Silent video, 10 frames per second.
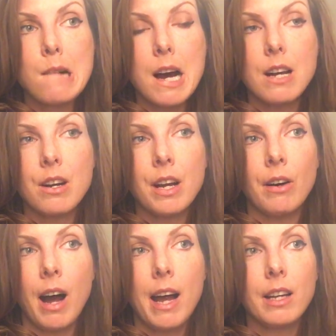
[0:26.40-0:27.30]
I don't
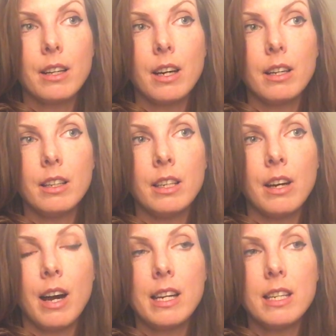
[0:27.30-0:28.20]
know, I
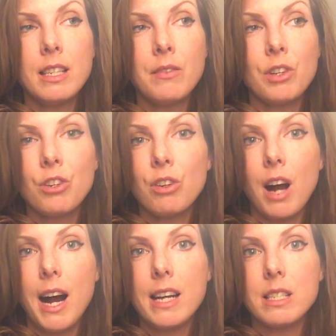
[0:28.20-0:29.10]
didn't even
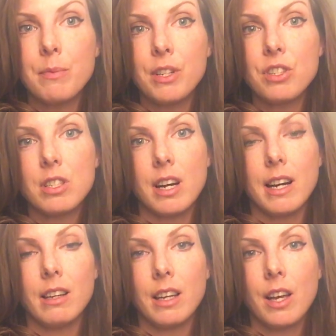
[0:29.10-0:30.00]
cry as much as
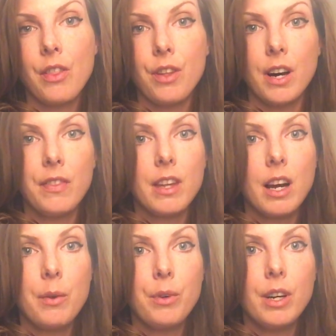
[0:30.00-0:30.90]
I thought that
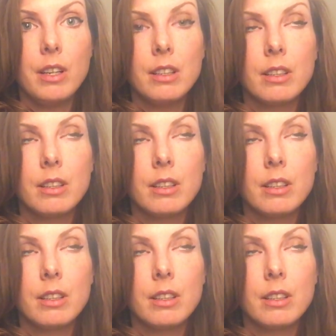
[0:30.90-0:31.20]
I would,